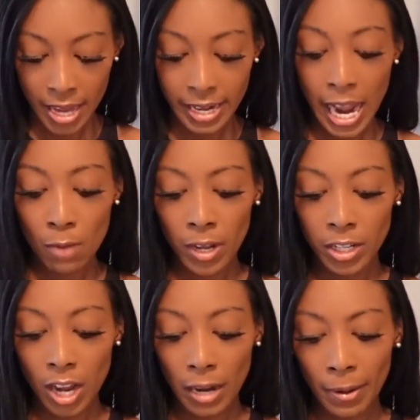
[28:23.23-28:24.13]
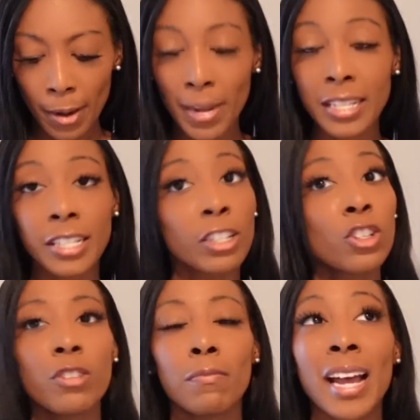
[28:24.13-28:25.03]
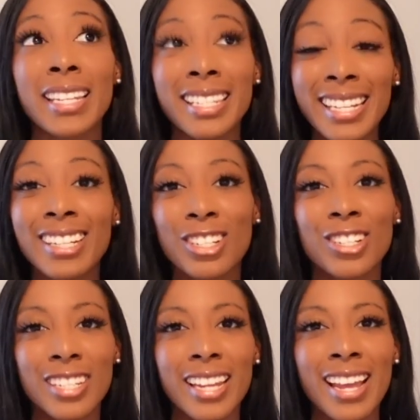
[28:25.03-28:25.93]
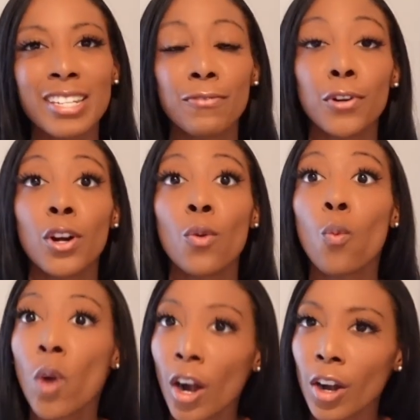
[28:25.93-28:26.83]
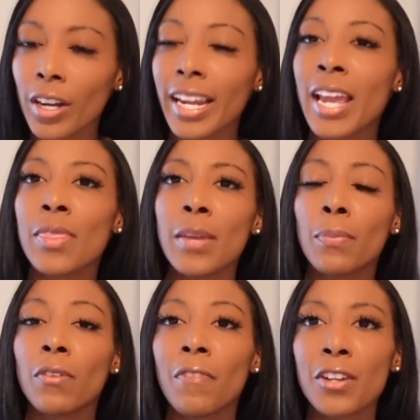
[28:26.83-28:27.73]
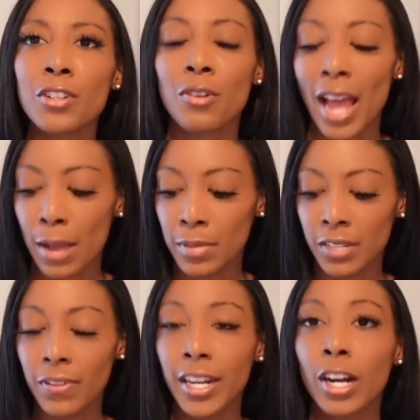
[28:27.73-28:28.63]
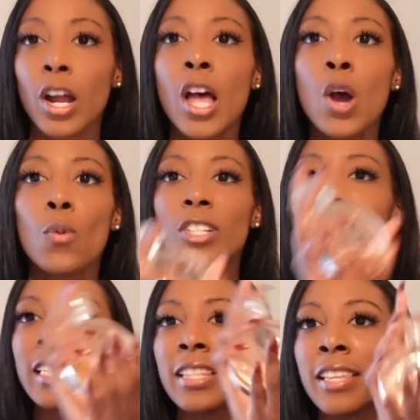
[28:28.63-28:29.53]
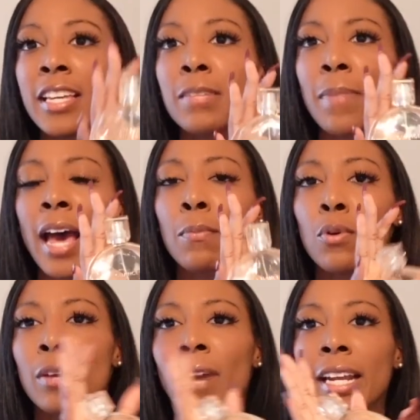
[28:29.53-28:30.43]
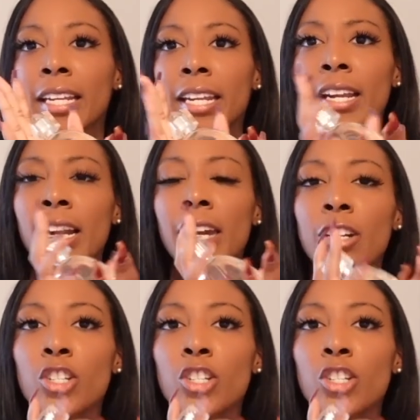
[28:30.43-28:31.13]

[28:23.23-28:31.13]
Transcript: Now I'm going to talk about my signature, my signature scent for work and the professional atmosphere, which is this bad boy right here,